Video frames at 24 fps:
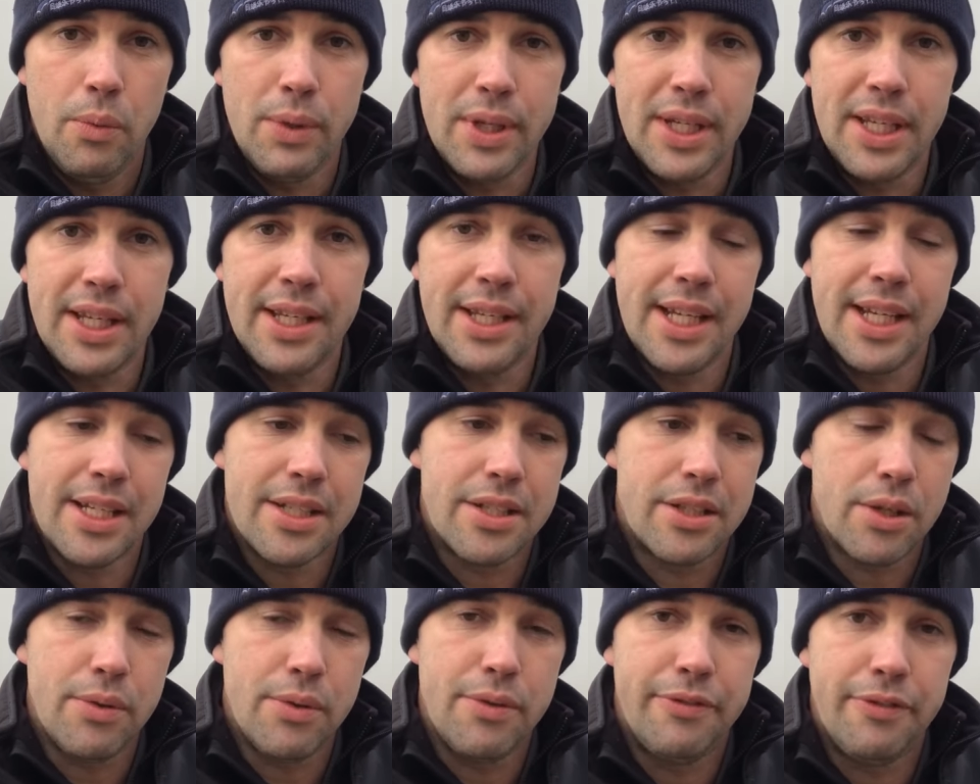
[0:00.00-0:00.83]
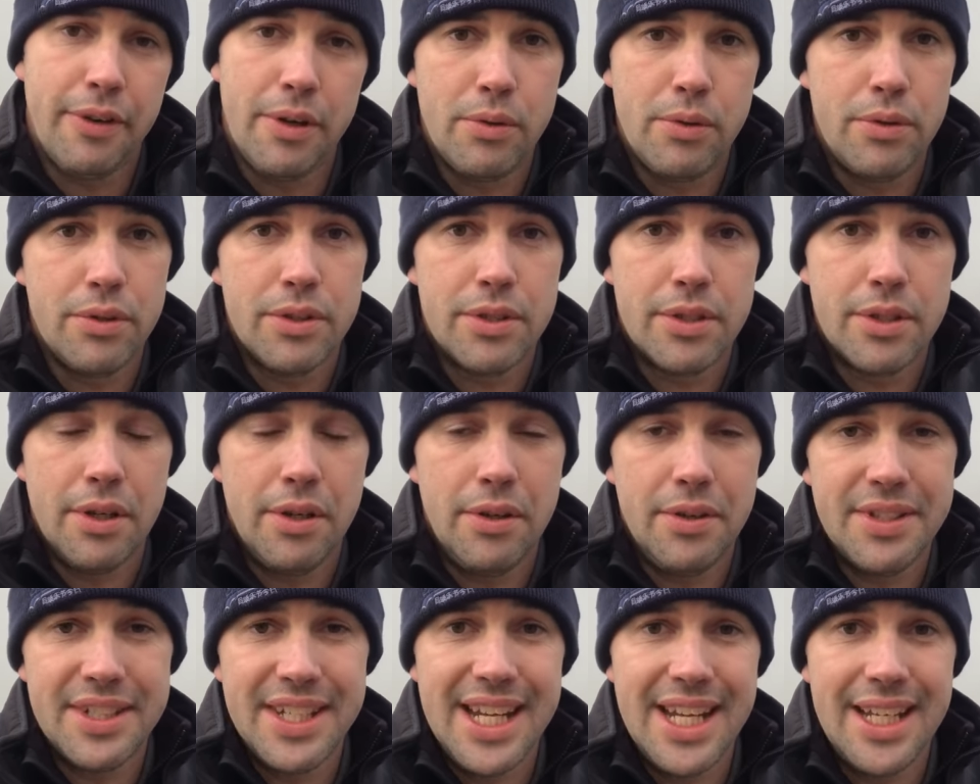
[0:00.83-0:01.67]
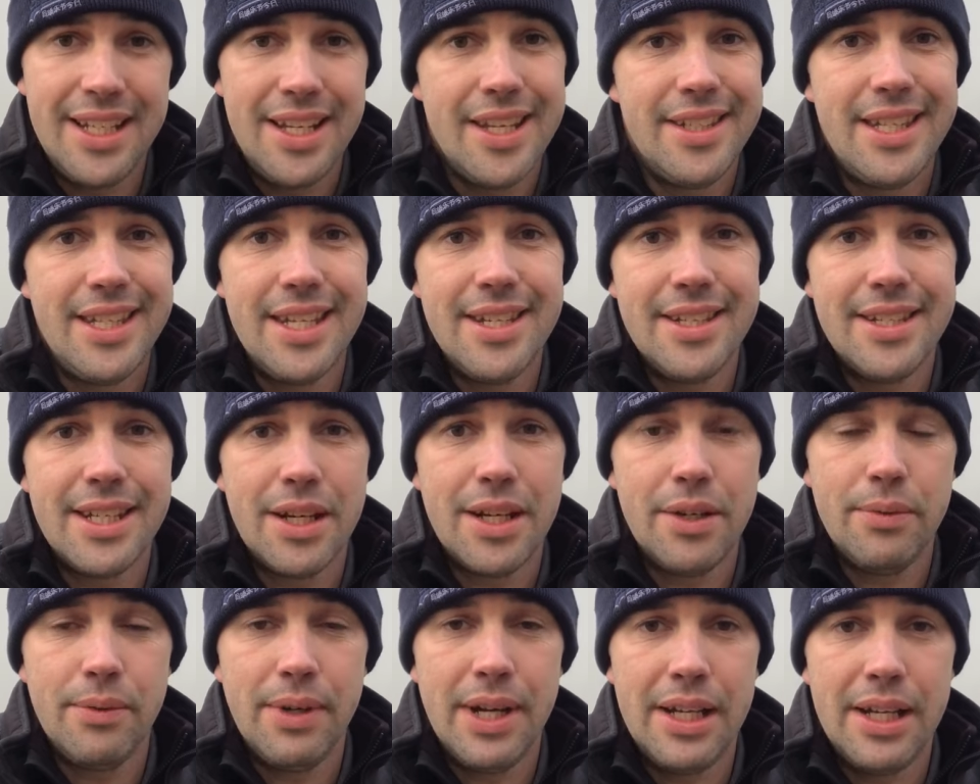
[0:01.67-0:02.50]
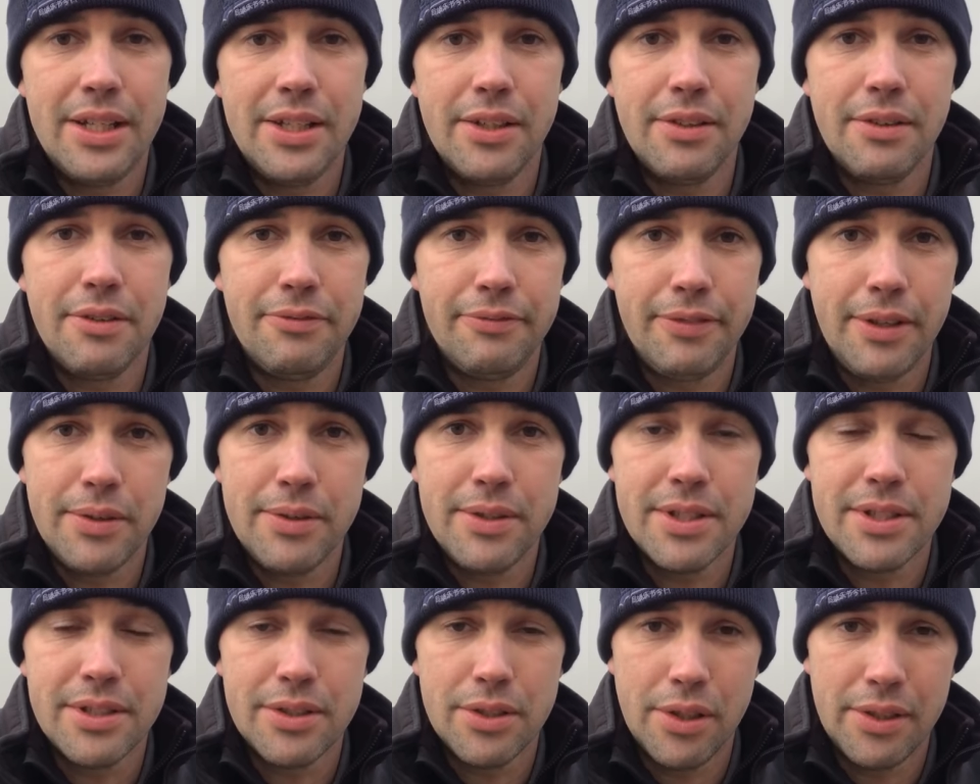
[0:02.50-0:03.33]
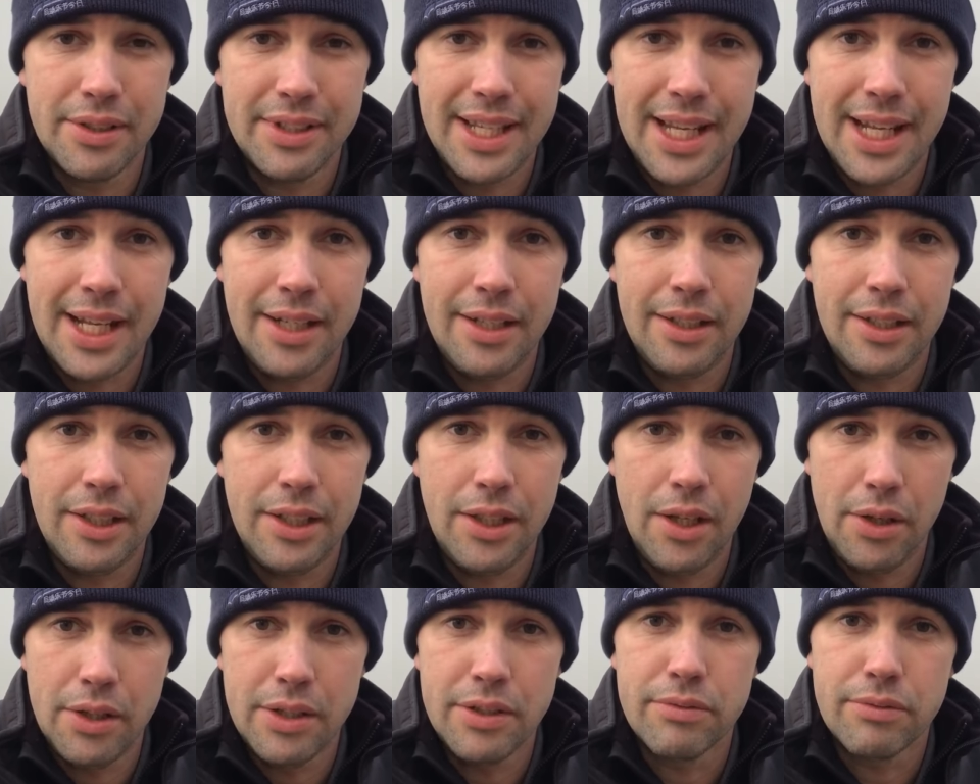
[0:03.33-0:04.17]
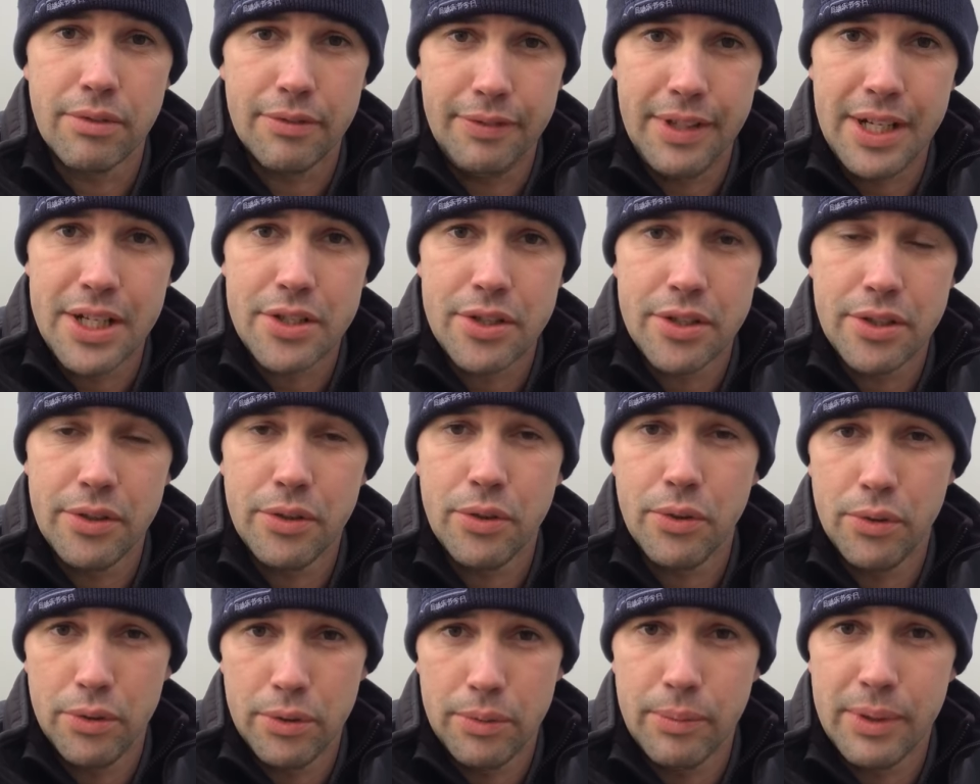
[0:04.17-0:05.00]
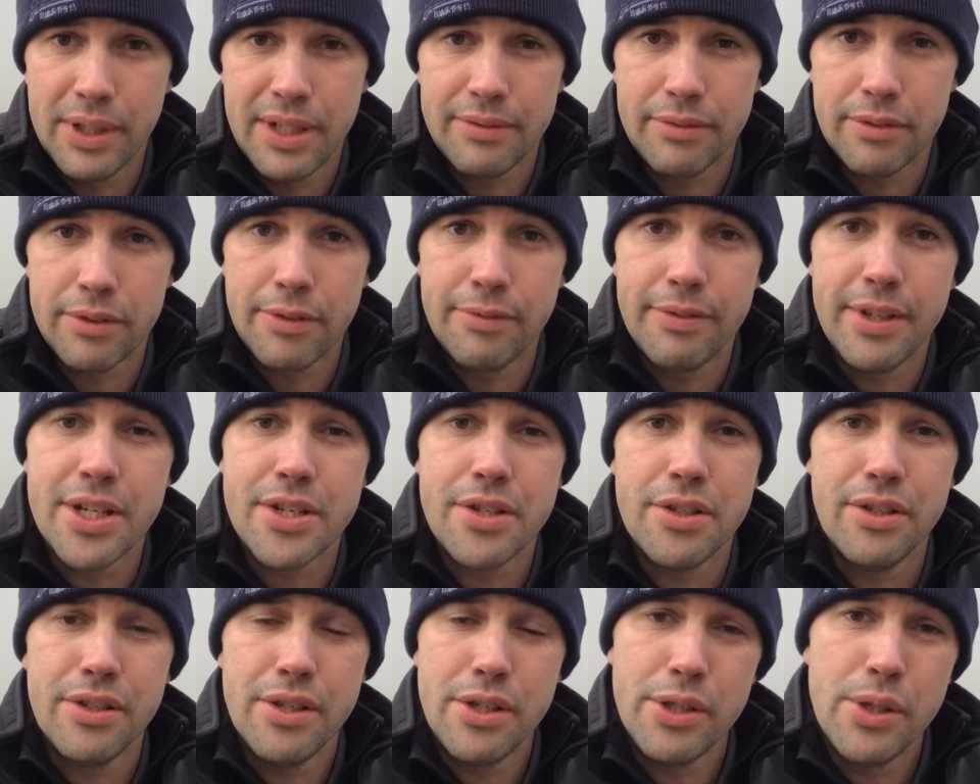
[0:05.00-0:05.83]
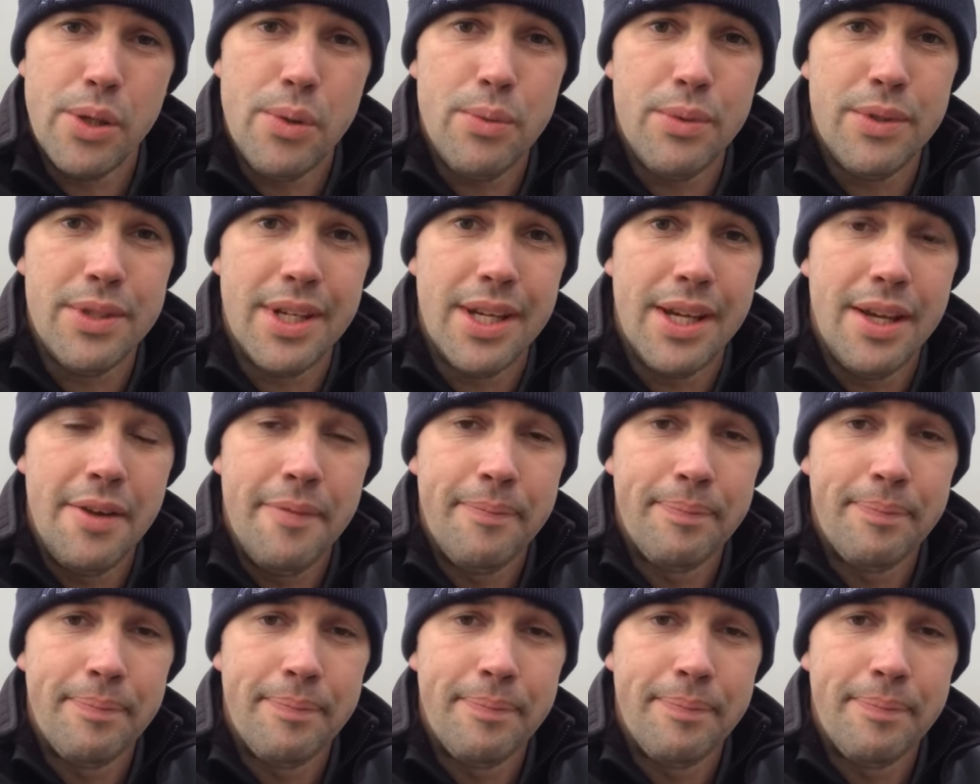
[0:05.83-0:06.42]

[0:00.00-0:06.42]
We can get so focused on taking a dent out and focused on that lined reflection or whatever reflection you use